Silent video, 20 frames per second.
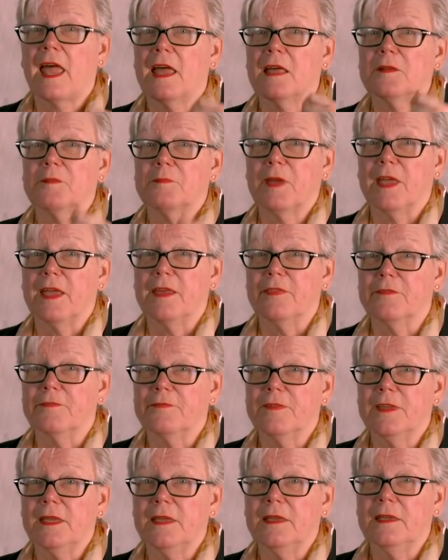and pay the
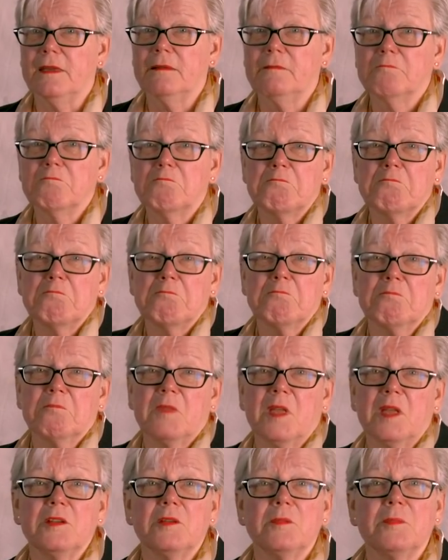fee,
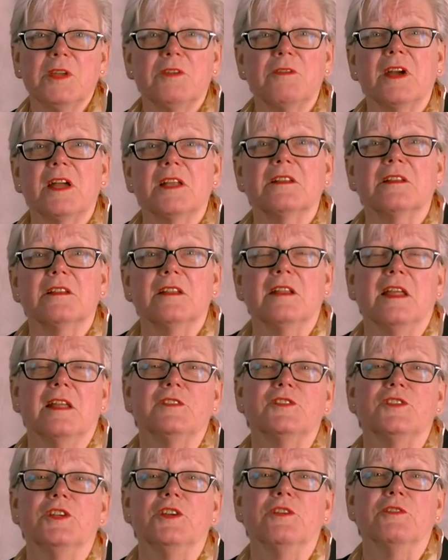then you'll be granted an
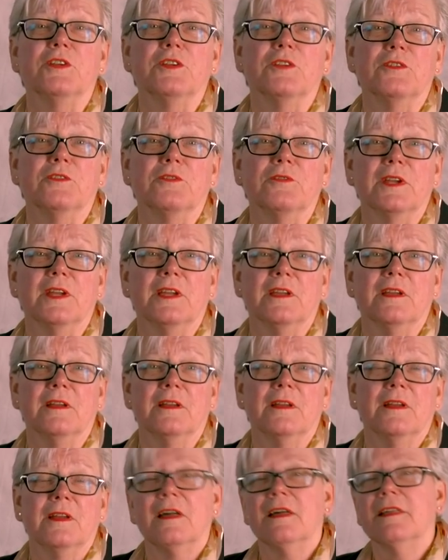engineering degree.
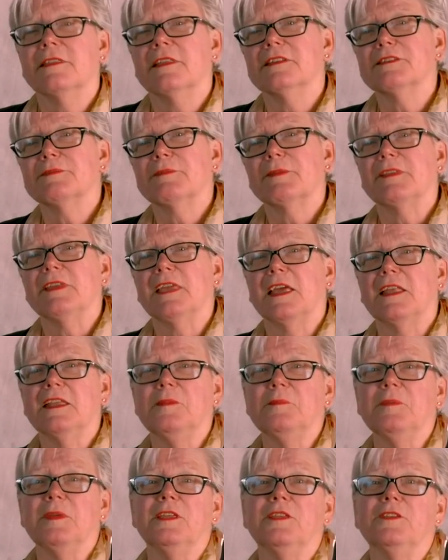That's what the NEB